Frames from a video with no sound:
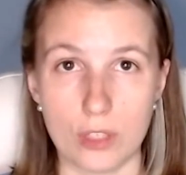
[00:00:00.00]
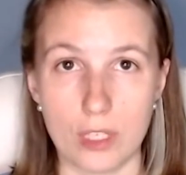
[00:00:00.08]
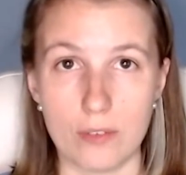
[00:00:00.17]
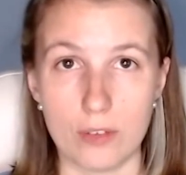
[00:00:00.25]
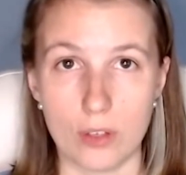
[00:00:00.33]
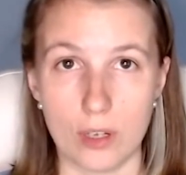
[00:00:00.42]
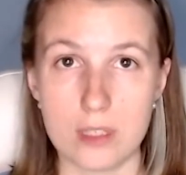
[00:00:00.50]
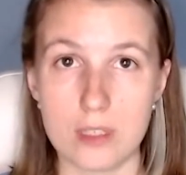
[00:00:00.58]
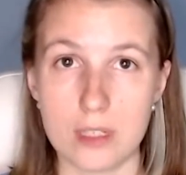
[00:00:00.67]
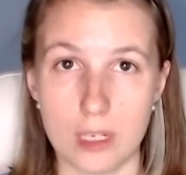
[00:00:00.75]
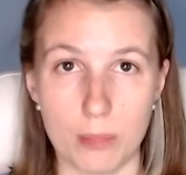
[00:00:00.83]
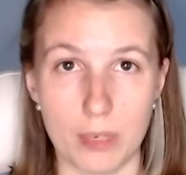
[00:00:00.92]
give you a
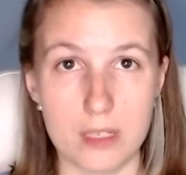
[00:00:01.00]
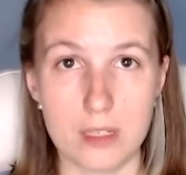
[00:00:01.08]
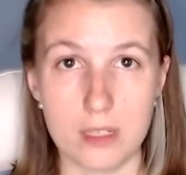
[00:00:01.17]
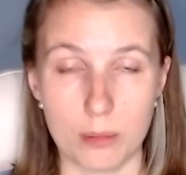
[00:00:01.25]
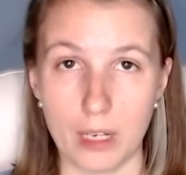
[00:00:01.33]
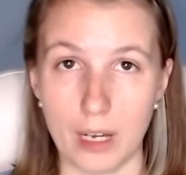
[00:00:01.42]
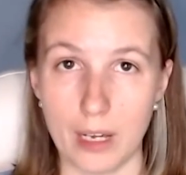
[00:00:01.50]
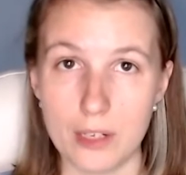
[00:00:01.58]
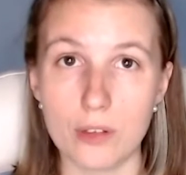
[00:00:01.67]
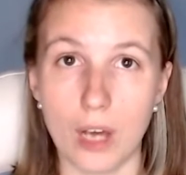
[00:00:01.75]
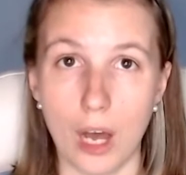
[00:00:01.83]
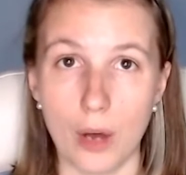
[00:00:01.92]
step-by-step guide
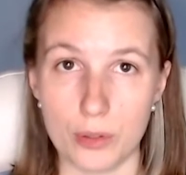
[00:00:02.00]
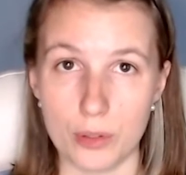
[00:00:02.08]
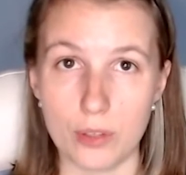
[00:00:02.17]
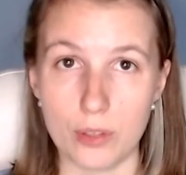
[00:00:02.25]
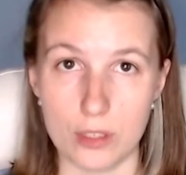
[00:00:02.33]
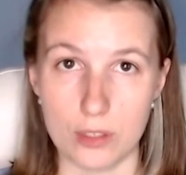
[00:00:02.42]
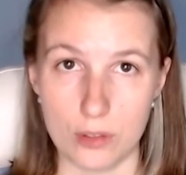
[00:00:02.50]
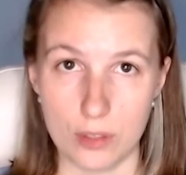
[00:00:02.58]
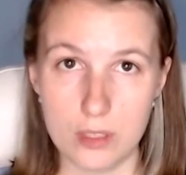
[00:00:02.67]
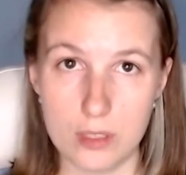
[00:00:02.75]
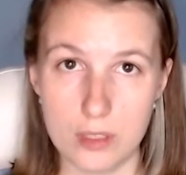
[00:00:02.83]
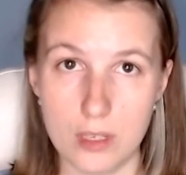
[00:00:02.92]
on how you can do
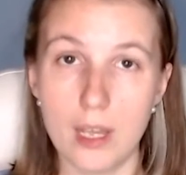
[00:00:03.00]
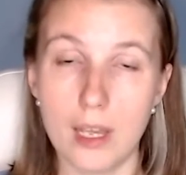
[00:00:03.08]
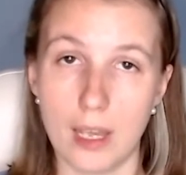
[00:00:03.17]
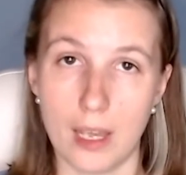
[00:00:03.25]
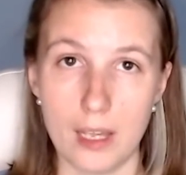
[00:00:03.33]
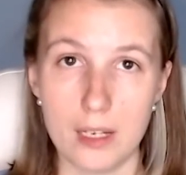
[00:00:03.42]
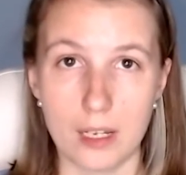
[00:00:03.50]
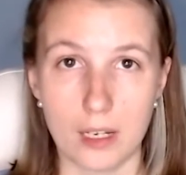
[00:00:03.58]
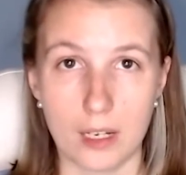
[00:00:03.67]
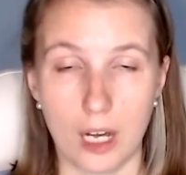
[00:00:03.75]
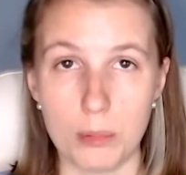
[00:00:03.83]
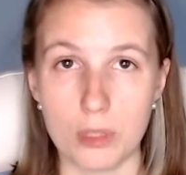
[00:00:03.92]
this and a
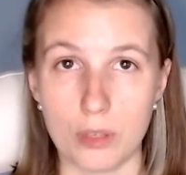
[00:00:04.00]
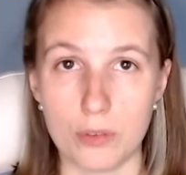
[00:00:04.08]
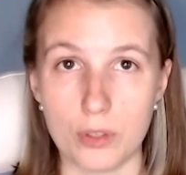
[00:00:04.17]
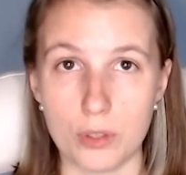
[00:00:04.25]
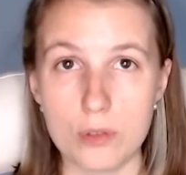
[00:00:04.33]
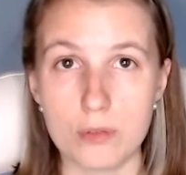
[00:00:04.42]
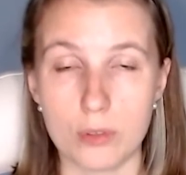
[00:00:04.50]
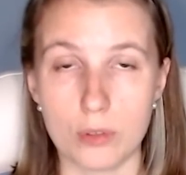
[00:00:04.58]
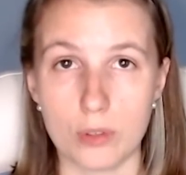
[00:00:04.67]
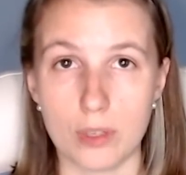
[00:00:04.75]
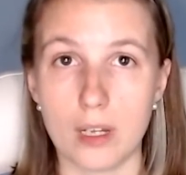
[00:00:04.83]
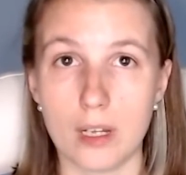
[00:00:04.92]
couple of
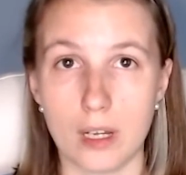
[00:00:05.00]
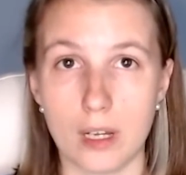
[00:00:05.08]
useful